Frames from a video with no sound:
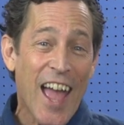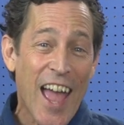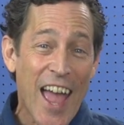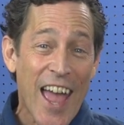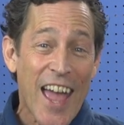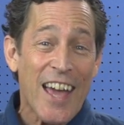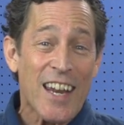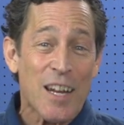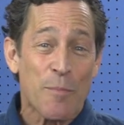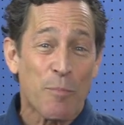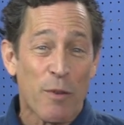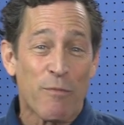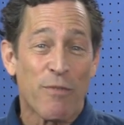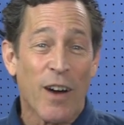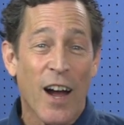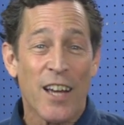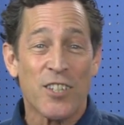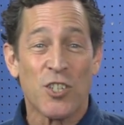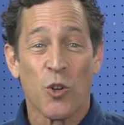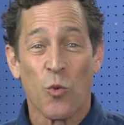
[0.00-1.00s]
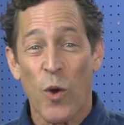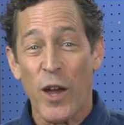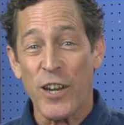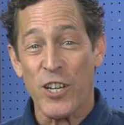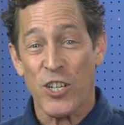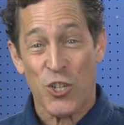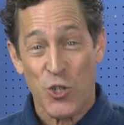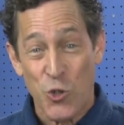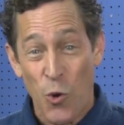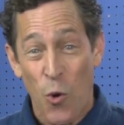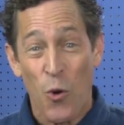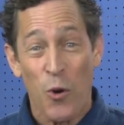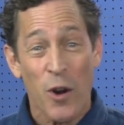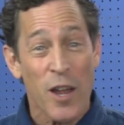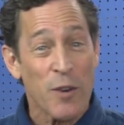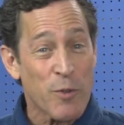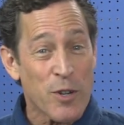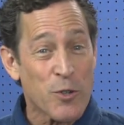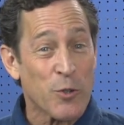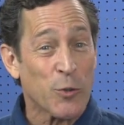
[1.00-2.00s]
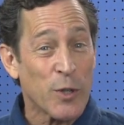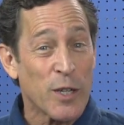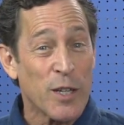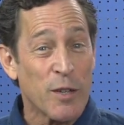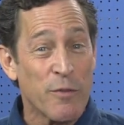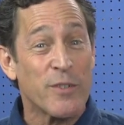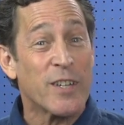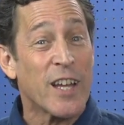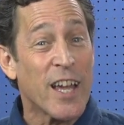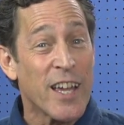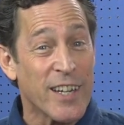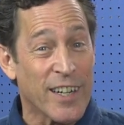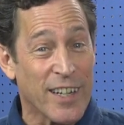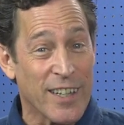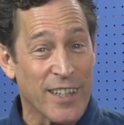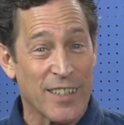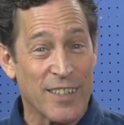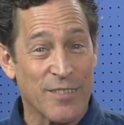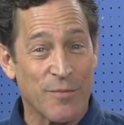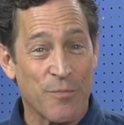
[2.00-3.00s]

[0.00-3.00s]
And it provides a way to store and retrieve data.